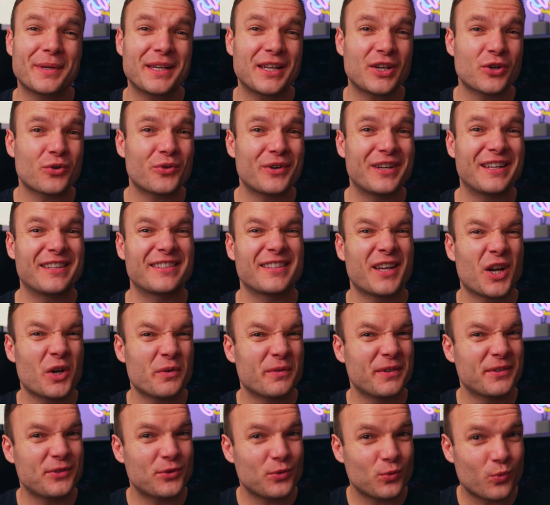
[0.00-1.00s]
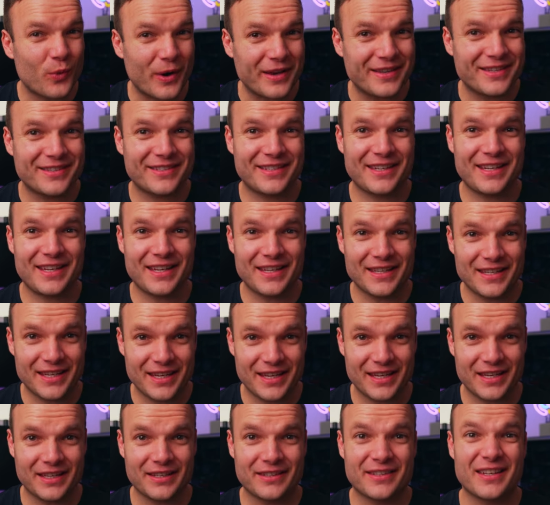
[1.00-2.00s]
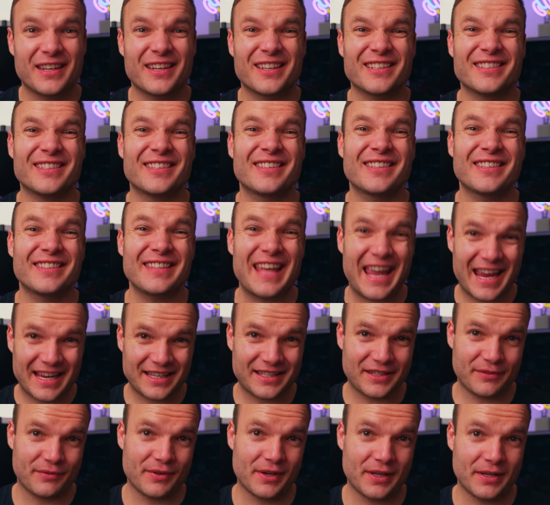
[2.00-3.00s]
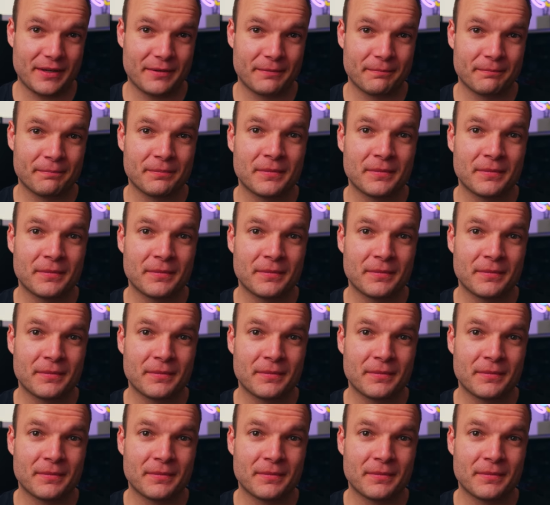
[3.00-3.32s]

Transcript: increased over 20 years consecutively,